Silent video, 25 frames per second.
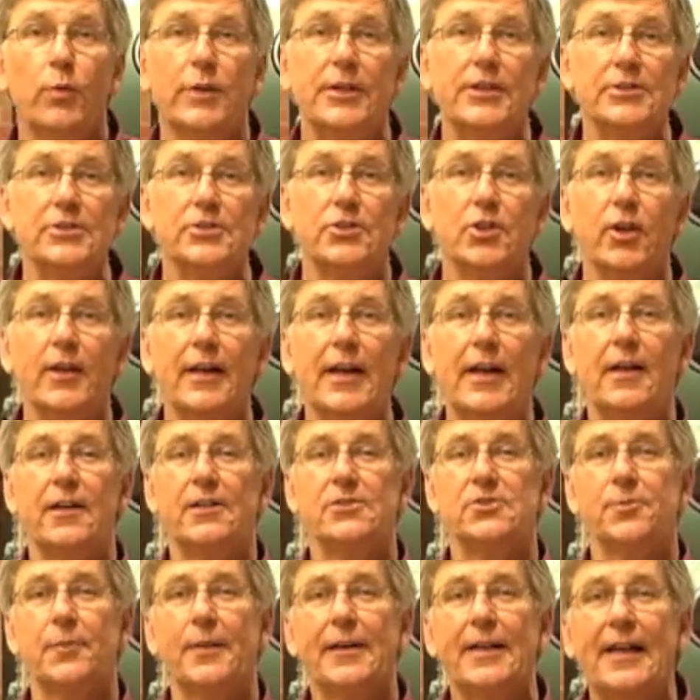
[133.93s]
When you start out
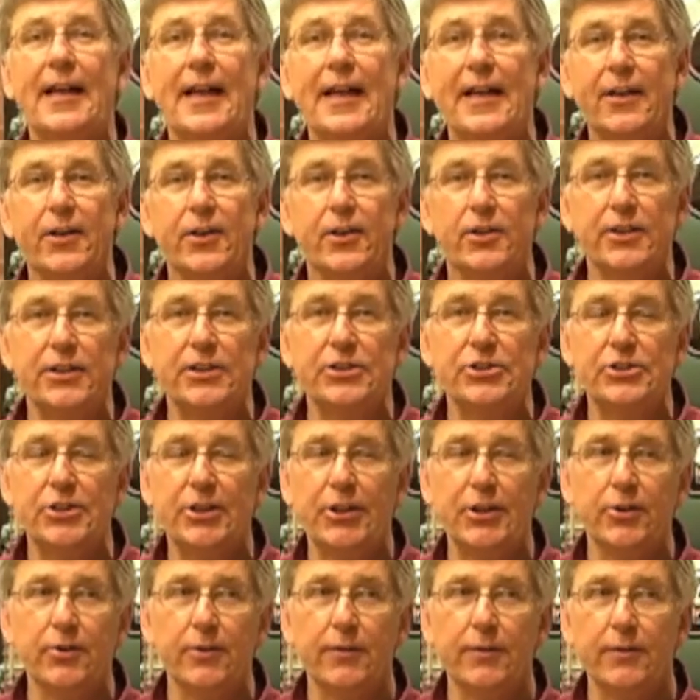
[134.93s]
as a mechanical
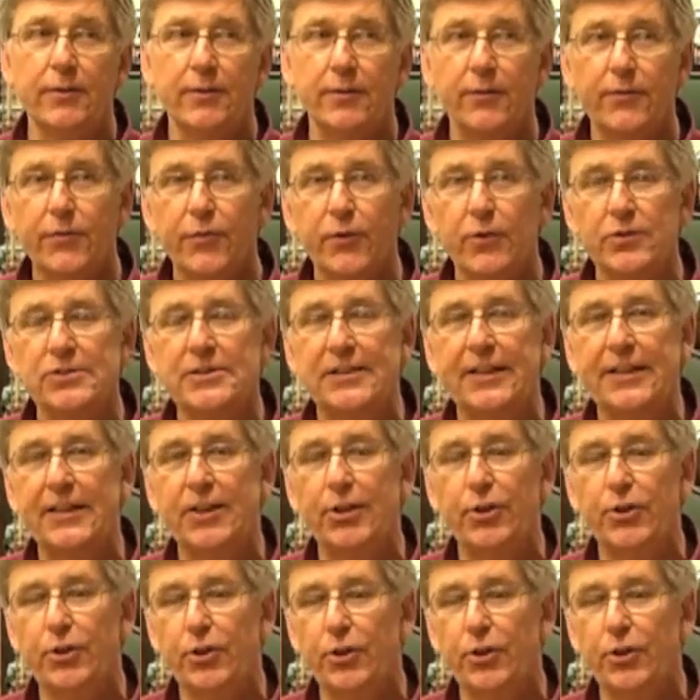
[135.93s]
engineer, the, the first thing you